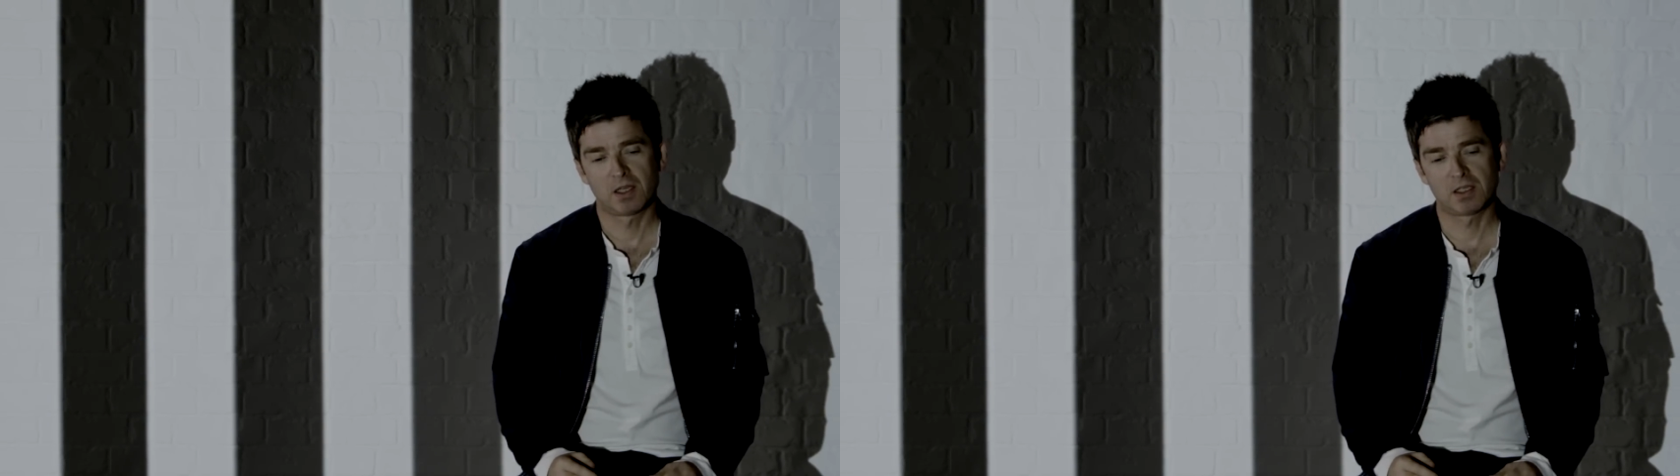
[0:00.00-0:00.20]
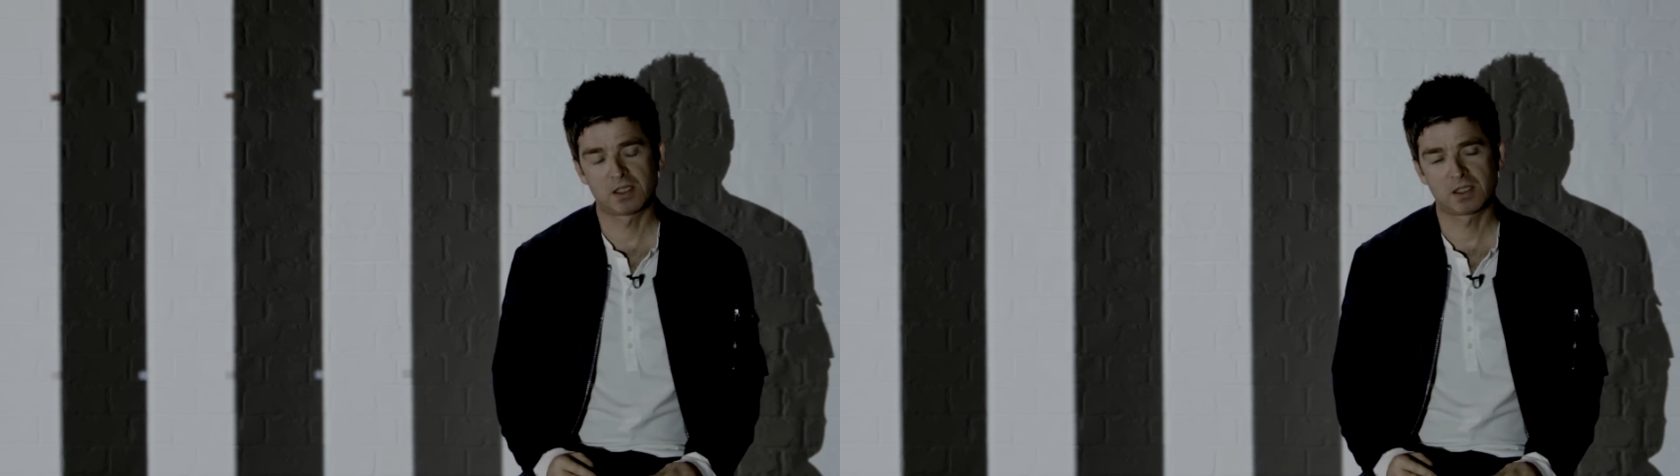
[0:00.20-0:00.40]

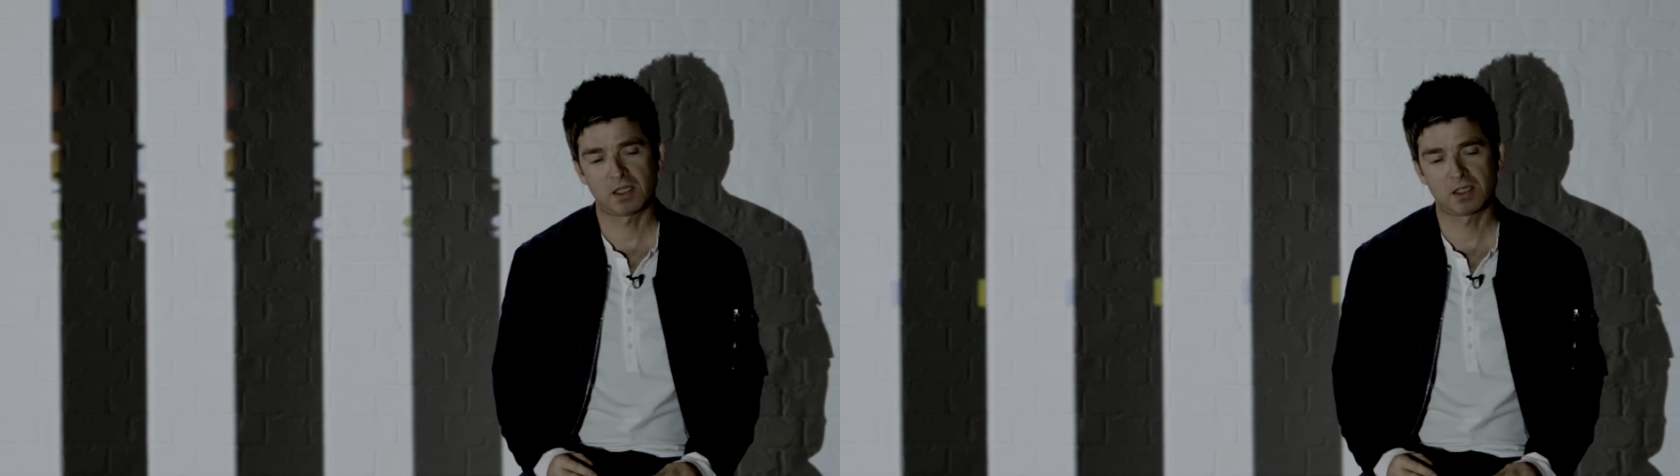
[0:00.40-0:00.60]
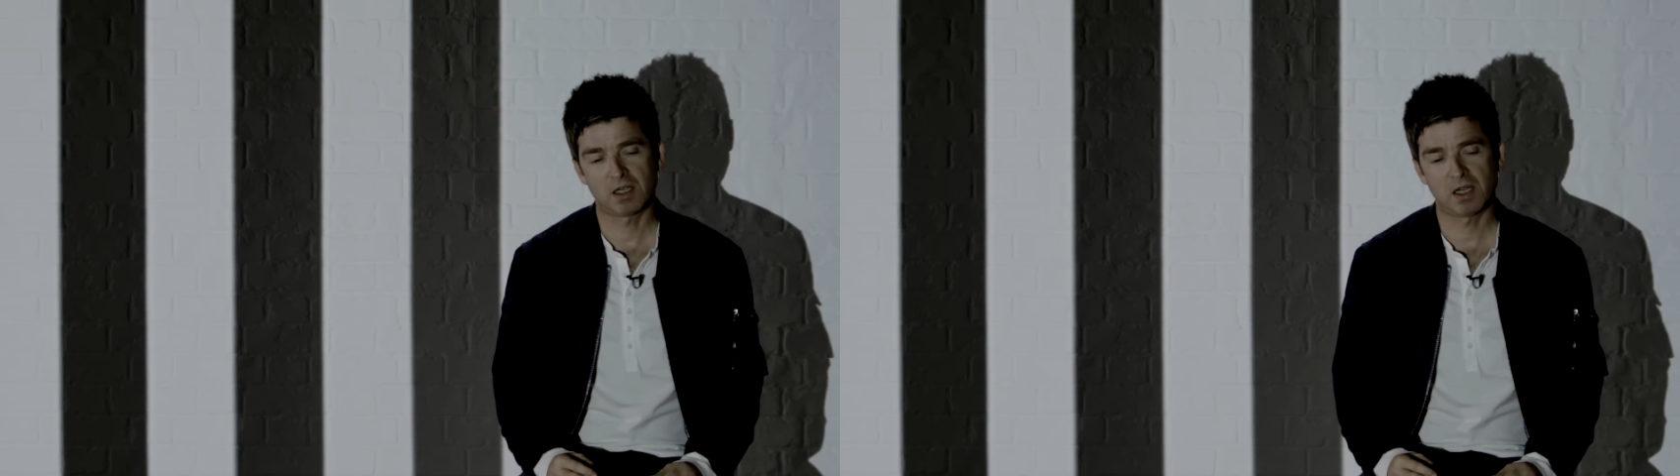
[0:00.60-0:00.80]
And he
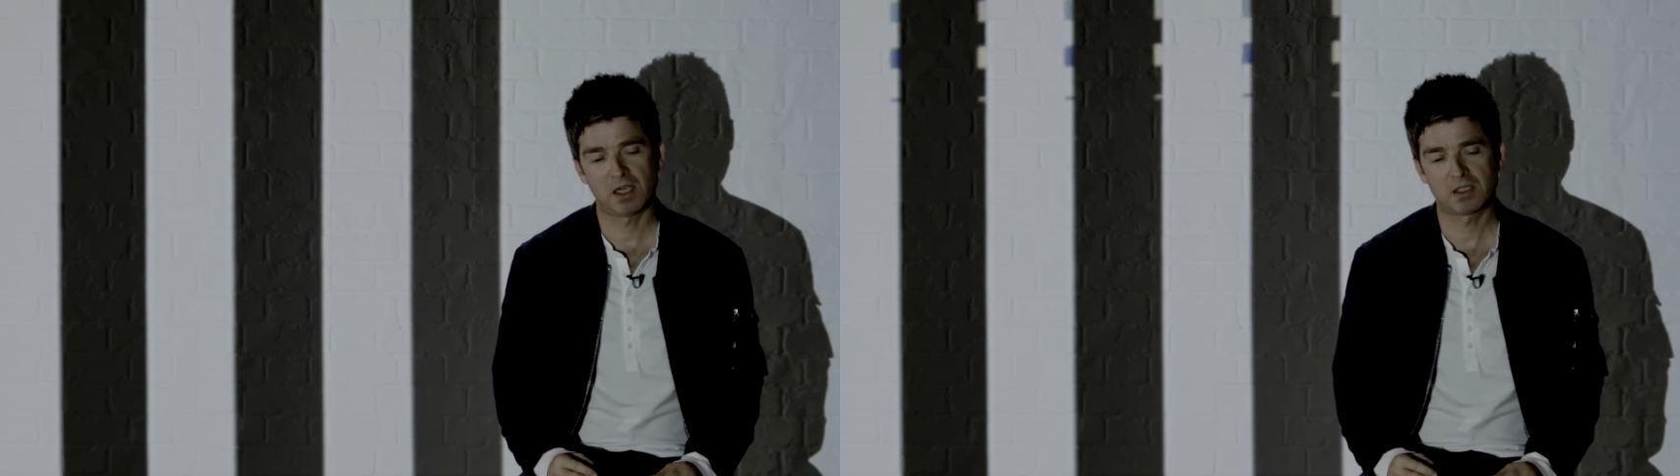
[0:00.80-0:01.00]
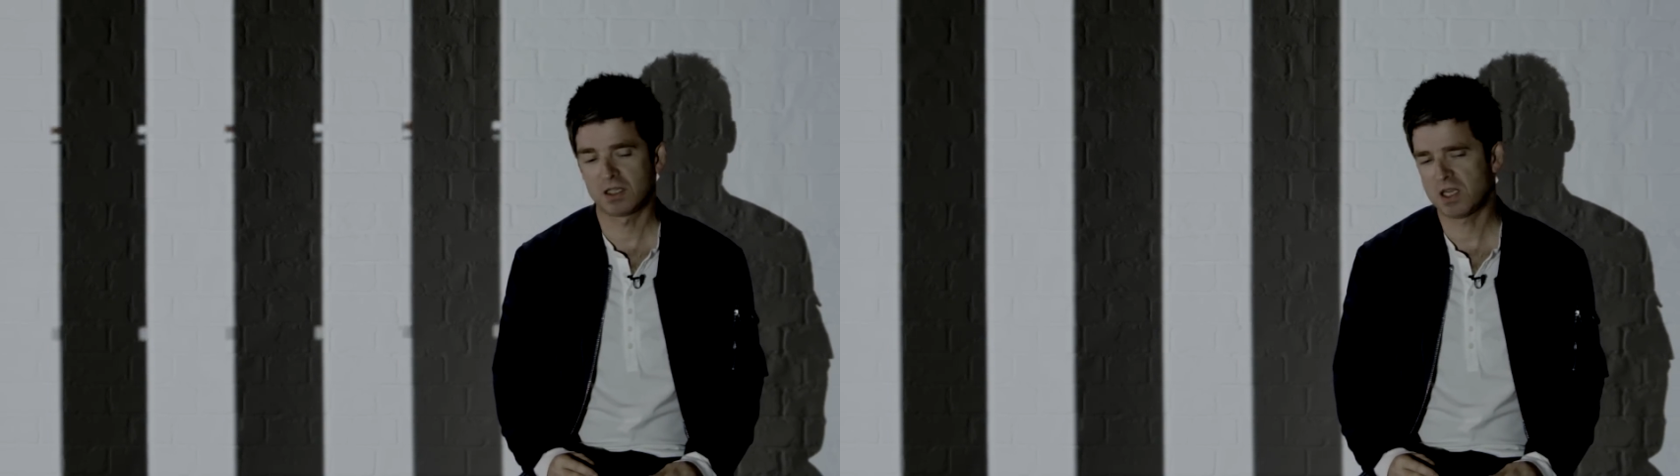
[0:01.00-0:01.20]
said
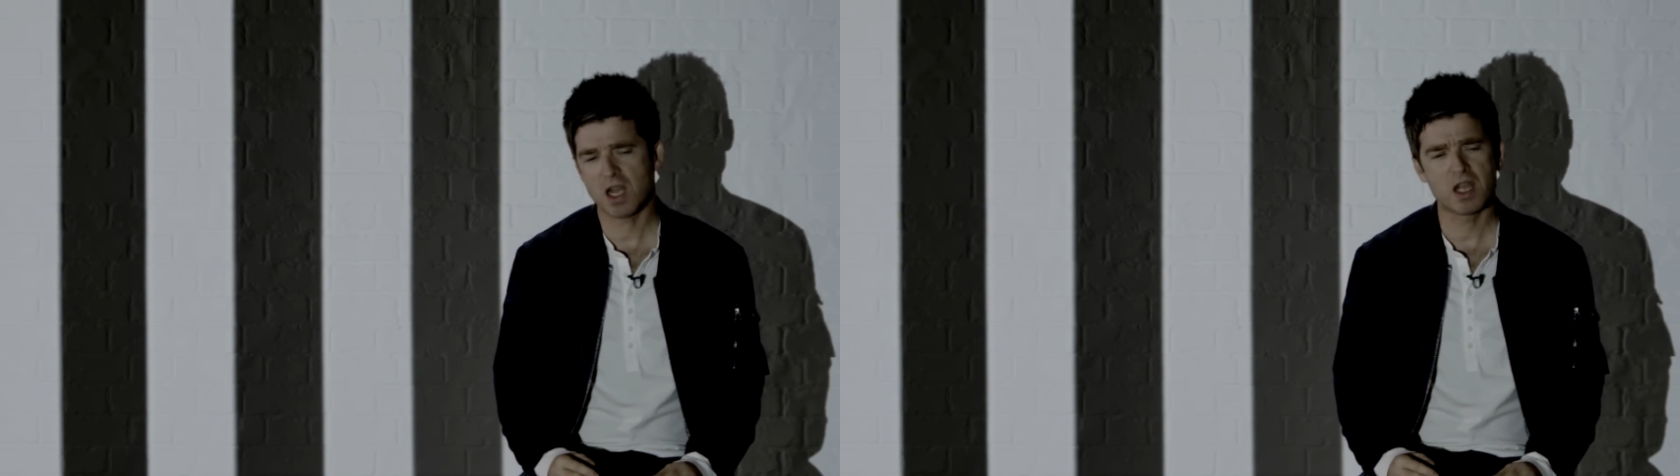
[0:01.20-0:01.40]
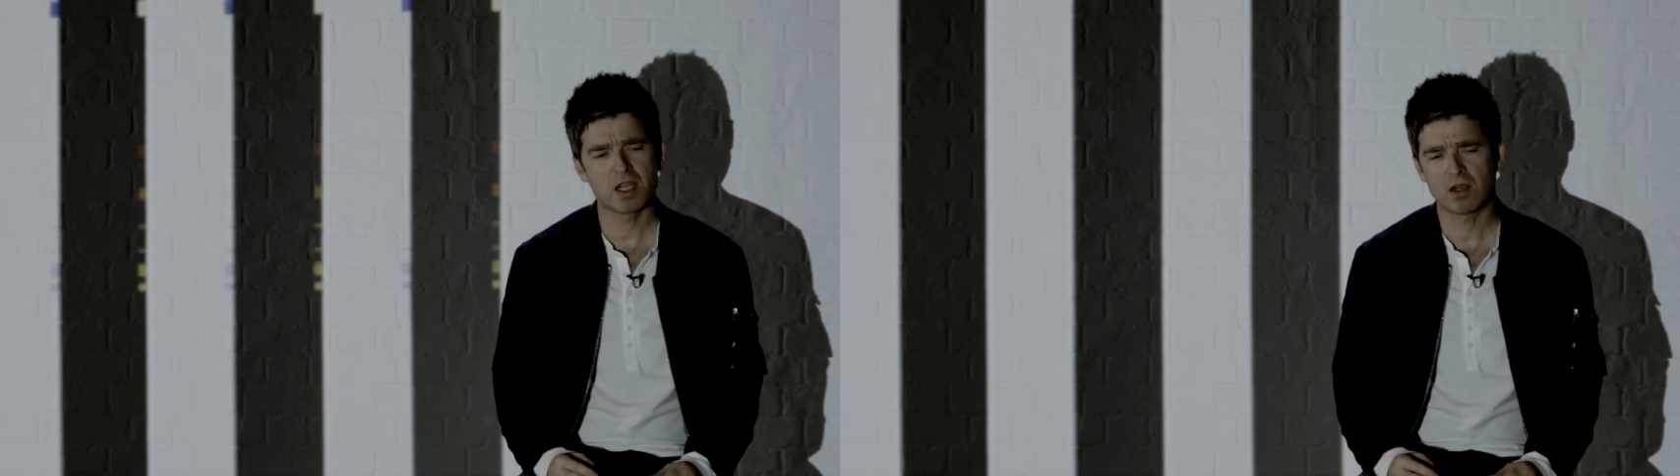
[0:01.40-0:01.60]

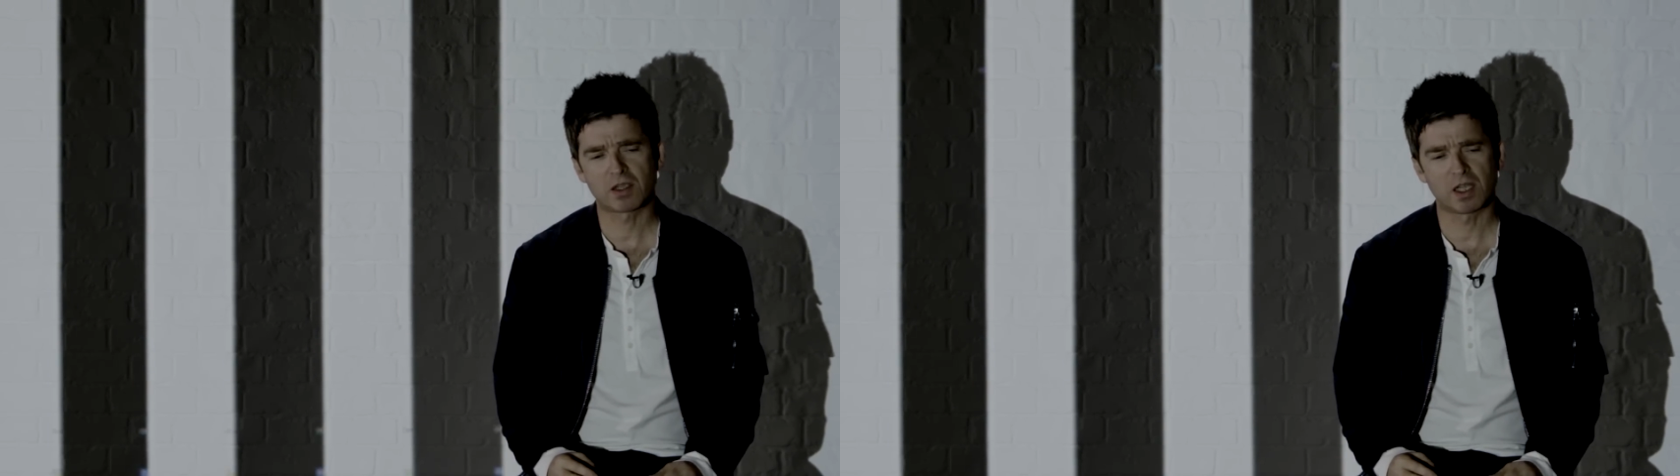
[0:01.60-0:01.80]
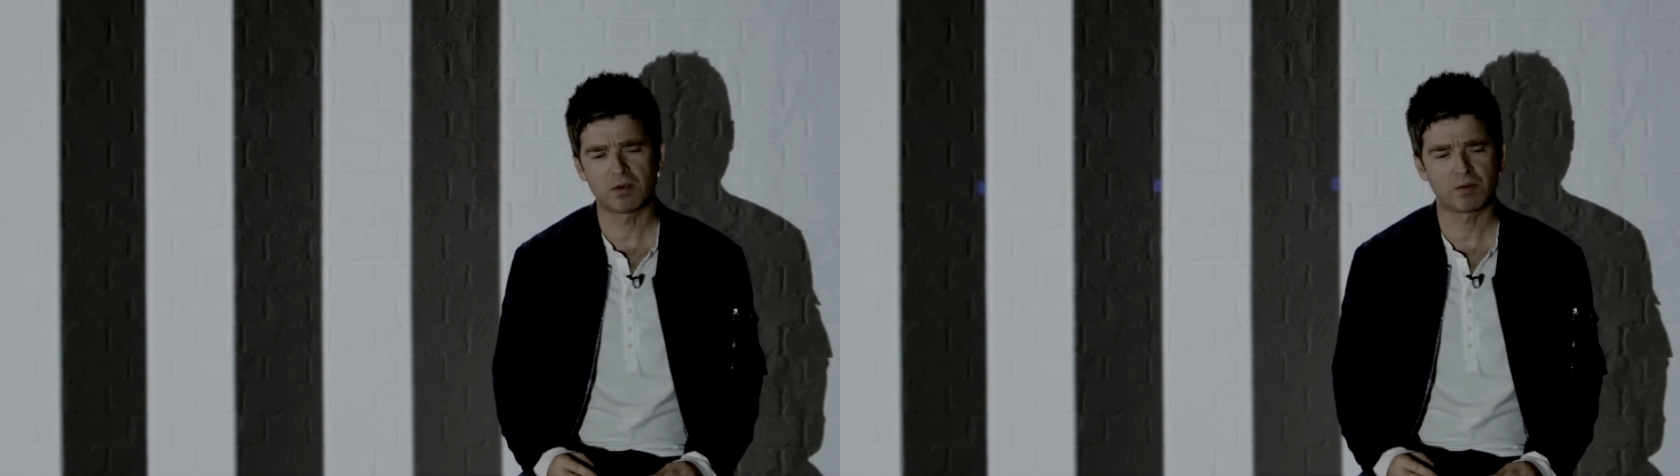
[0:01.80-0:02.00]
yeah, okay.